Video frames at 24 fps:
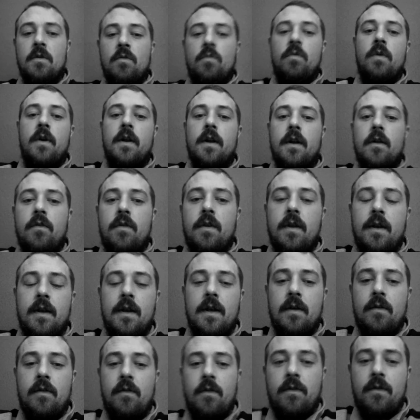What I gonna say
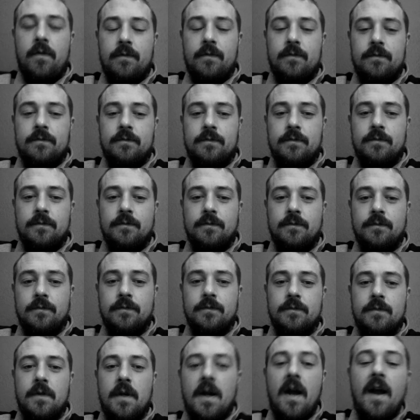next?
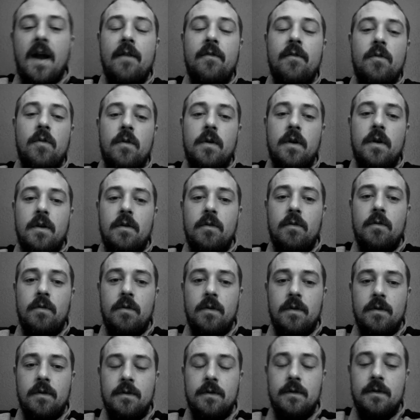Everyone
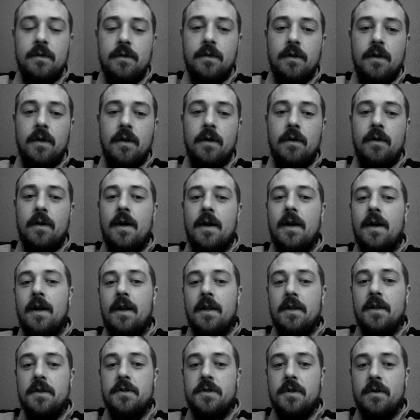knew, no, I had
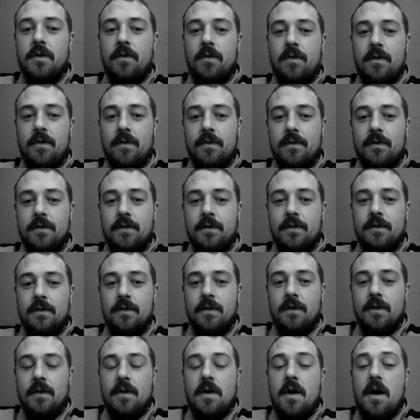issues.
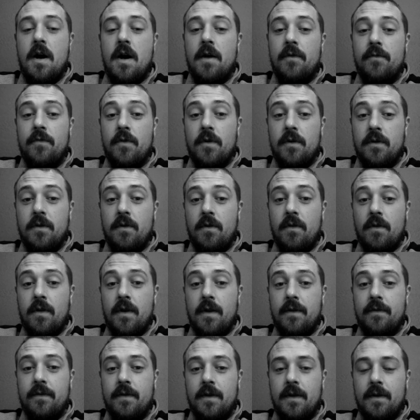All this
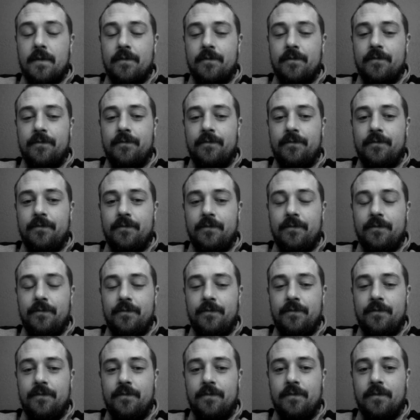lifetime. Mm
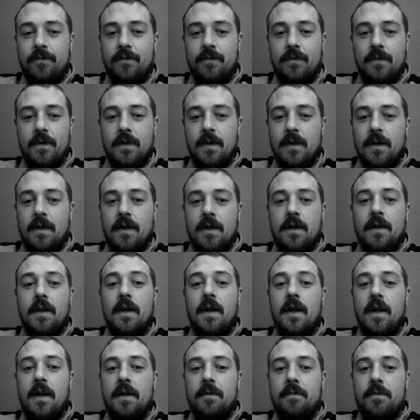-hmm.
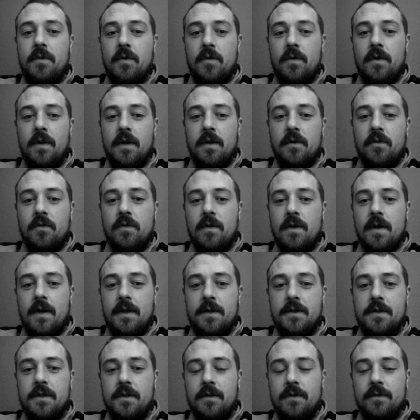Inability to cry
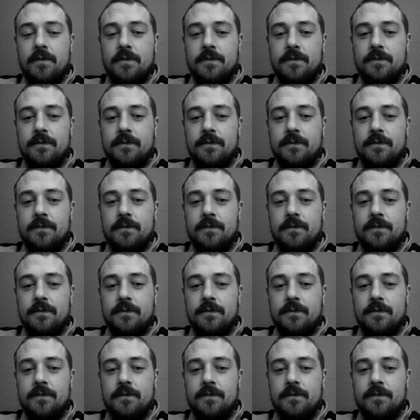too.